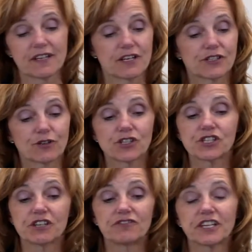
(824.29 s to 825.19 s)
So
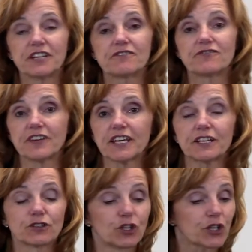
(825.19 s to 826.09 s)
shifting
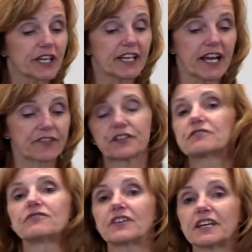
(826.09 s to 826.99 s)
feet, looking at their
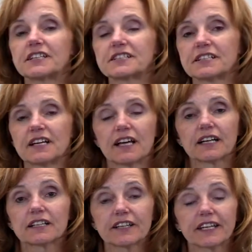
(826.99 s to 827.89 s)
feet,
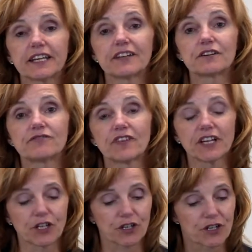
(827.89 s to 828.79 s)
clicking their
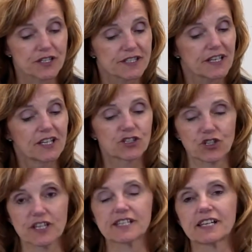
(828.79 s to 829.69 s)
fingers
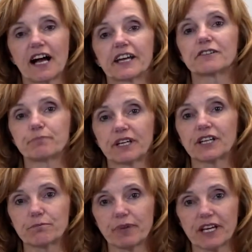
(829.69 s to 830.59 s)
shows a sign of being
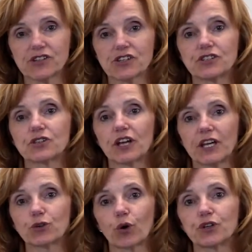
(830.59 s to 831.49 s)
impatient
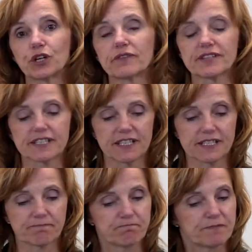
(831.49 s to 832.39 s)
and or
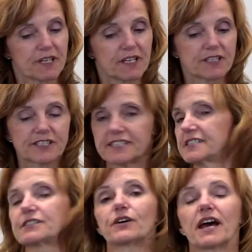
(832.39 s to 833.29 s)
nervousness.
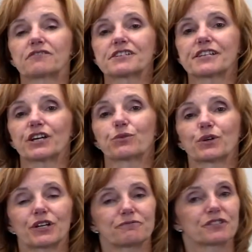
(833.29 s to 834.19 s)
Don't have to say a
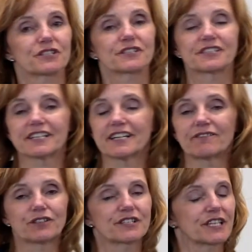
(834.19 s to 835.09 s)
word. Just
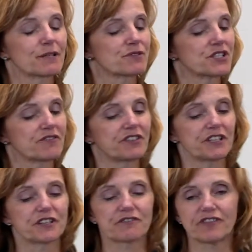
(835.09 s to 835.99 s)
if you see them
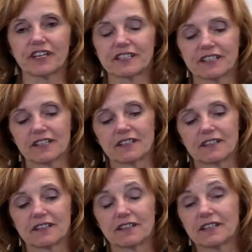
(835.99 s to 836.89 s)
shifting their feet,
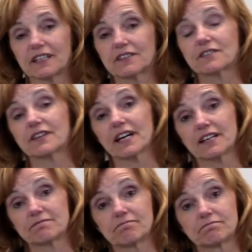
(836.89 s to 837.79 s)
either
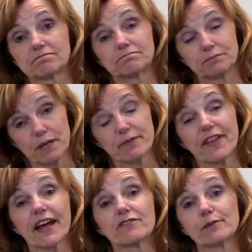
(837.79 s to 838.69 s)
that, maybe
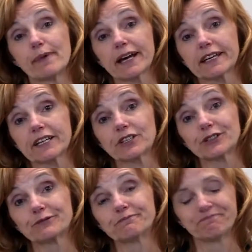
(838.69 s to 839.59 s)
they have a backache too.